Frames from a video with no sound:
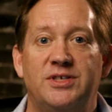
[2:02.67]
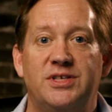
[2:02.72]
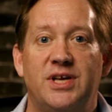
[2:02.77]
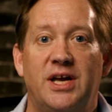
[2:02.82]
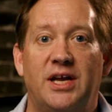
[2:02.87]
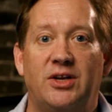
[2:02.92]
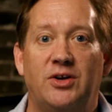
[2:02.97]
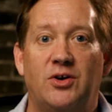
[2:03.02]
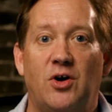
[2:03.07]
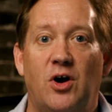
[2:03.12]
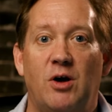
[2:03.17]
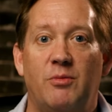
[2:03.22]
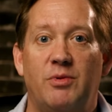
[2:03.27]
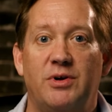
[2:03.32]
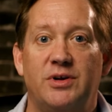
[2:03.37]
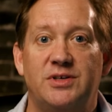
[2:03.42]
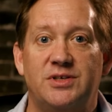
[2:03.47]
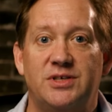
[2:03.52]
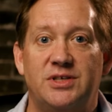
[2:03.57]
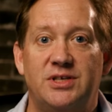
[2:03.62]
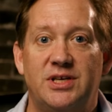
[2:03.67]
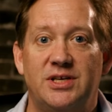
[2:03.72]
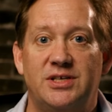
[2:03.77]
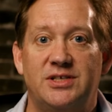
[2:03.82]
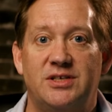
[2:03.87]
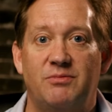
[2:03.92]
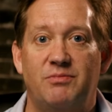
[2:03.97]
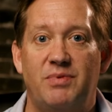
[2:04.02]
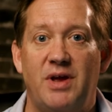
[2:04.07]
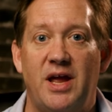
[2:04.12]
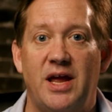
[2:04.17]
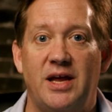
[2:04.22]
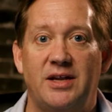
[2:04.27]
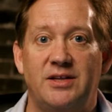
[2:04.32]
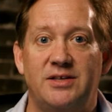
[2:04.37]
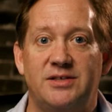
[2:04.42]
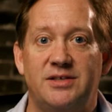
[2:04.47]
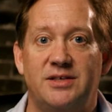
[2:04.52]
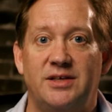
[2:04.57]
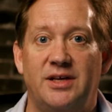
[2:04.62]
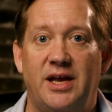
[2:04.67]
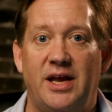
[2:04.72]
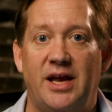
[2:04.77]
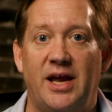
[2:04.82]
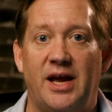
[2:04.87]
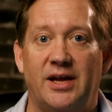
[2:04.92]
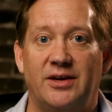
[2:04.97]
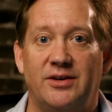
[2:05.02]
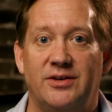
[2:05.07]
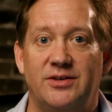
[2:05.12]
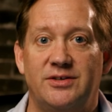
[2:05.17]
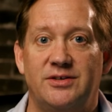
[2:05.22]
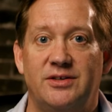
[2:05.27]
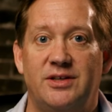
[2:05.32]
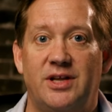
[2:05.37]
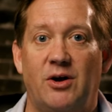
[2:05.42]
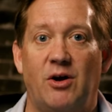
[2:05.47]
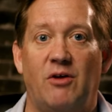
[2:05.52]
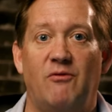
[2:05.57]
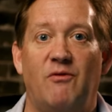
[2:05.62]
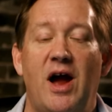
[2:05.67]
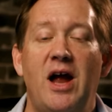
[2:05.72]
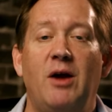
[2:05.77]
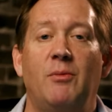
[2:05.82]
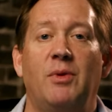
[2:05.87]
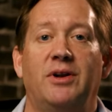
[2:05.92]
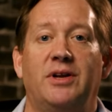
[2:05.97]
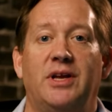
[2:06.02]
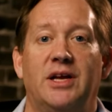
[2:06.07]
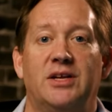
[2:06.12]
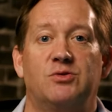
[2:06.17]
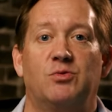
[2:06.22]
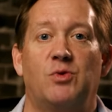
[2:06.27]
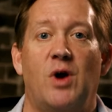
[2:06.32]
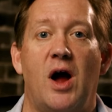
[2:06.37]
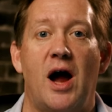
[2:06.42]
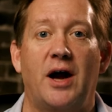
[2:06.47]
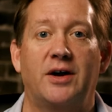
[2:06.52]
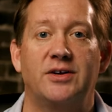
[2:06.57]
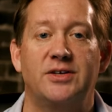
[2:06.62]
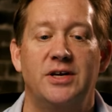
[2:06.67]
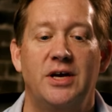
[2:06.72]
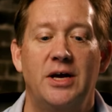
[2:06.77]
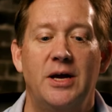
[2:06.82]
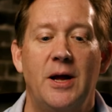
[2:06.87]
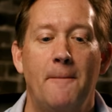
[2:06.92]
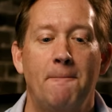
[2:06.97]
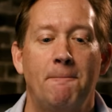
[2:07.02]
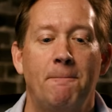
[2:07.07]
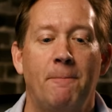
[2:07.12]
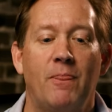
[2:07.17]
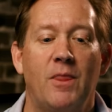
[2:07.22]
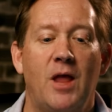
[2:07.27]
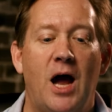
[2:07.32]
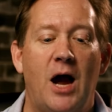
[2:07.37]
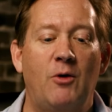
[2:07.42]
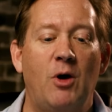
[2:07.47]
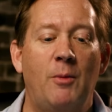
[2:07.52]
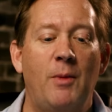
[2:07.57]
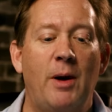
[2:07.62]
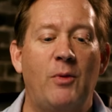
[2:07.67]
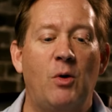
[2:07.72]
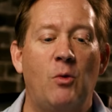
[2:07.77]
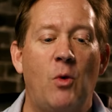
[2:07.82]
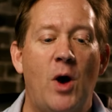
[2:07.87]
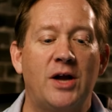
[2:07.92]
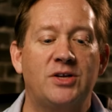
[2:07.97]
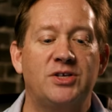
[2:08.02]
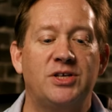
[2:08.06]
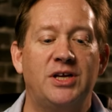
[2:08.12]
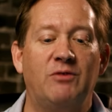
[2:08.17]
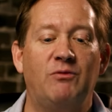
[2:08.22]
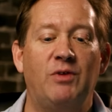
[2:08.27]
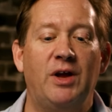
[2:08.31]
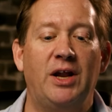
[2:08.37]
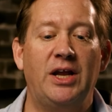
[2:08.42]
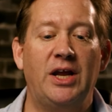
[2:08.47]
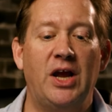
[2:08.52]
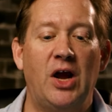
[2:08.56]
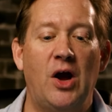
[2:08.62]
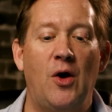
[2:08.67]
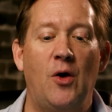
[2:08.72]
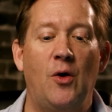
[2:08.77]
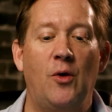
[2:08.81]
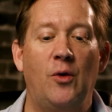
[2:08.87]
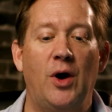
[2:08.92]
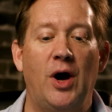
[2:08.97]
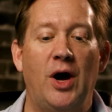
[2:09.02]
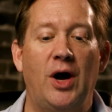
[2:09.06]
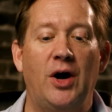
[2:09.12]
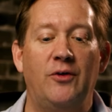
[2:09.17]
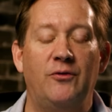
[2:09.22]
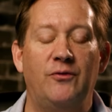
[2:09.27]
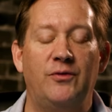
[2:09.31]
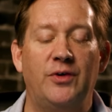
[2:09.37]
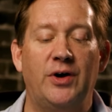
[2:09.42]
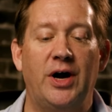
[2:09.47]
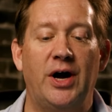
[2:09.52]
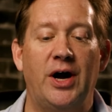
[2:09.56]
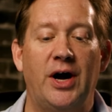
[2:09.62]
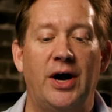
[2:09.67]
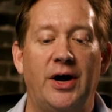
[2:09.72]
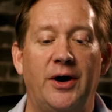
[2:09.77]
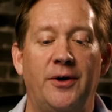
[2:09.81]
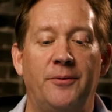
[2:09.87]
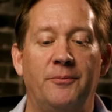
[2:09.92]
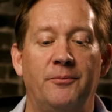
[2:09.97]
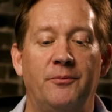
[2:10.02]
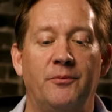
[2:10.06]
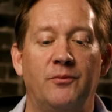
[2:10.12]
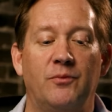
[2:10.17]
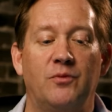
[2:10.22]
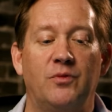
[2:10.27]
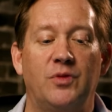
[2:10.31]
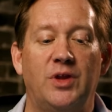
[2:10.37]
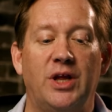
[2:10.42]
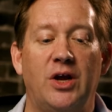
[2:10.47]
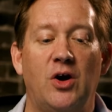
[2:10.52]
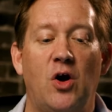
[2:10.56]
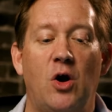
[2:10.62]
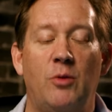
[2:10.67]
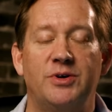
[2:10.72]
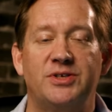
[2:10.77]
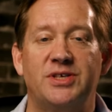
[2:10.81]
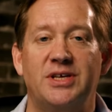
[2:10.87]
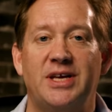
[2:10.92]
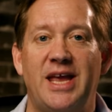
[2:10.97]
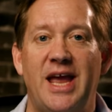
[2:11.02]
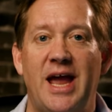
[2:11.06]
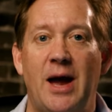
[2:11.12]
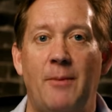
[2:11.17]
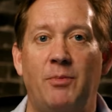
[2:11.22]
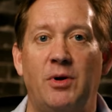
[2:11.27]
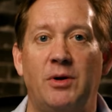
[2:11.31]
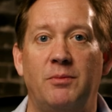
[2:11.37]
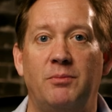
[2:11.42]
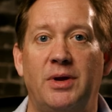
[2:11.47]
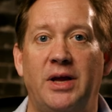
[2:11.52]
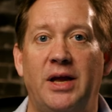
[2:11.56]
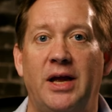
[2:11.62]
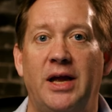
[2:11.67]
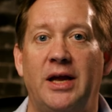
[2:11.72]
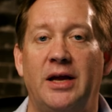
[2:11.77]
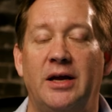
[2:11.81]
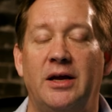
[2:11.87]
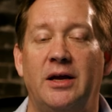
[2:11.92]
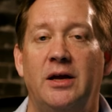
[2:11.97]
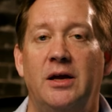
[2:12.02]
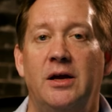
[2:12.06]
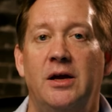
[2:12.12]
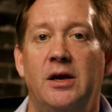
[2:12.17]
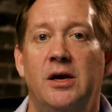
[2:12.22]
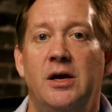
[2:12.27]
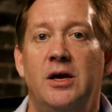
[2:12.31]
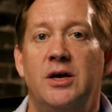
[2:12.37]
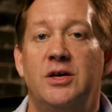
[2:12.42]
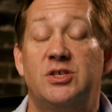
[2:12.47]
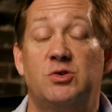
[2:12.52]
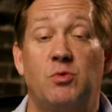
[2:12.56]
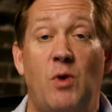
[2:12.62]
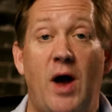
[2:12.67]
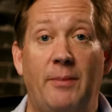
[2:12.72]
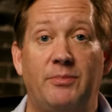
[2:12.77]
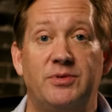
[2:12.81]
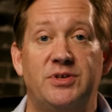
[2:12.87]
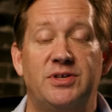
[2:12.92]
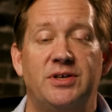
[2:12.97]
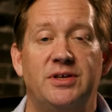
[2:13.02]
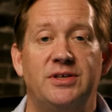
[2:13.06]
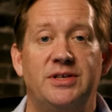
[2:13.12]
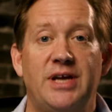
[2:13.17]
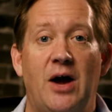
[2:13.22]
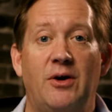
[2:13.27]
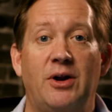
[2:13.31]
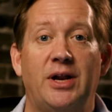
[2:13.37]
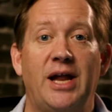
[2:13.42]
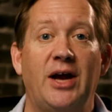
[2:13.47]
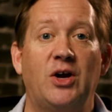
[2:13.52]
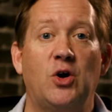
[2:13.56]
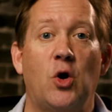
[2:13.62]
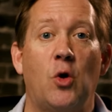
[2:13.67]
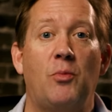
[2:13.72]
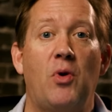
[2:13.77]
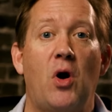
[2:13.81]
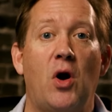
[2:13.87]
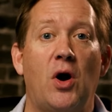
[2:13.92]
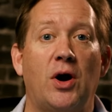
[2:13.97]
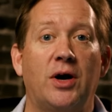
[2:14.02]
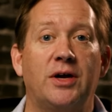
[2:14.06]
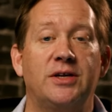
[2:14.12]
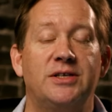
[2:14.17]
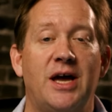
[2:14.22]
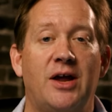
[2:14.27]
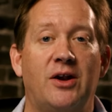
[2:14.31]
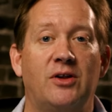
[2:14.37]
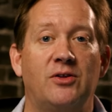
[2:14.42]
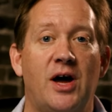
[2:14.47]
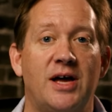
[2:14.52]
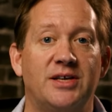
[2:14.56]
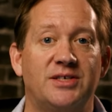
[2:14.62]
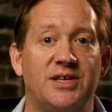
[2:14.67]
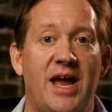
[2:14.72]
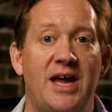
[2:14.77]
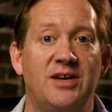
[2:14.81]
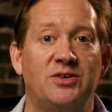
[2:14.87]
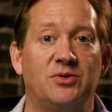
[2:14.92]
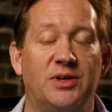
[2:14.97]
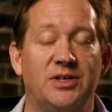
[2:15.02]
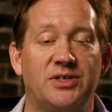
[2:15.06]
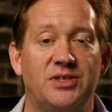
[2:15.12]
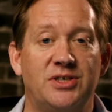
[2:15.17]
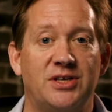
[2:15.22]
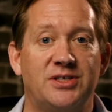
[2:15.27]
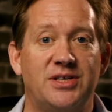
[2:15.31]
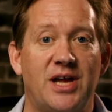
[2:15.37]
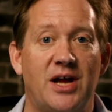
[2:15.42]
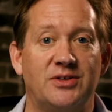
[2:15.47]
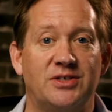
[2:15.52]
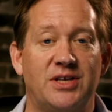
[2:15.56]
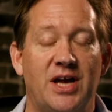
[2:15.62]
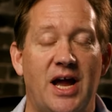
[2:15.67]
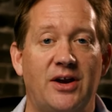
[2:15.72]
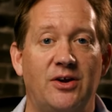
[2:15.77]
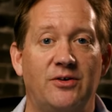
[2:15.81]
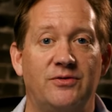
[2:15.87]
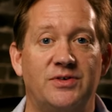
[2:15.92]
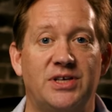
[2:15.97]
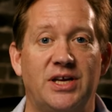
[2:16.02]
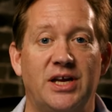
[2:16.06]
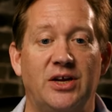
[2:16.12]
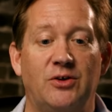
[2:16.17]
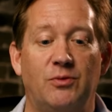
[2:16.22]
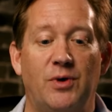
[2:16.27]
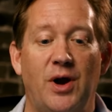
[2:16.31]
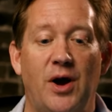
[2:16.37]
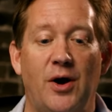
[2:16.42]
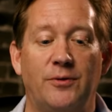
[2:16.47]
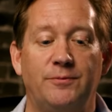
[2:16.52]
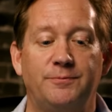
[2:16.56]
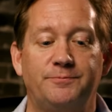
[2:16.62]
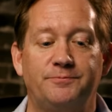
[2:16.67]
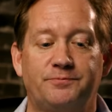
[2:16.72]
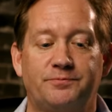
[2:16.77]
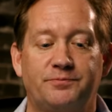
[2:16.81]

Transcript: said garbage dissipates and their environment gets rocked. I remember watching video of the homeless encampment being swept down in Echo Park down in Los Angeles, just outside of Skid Row.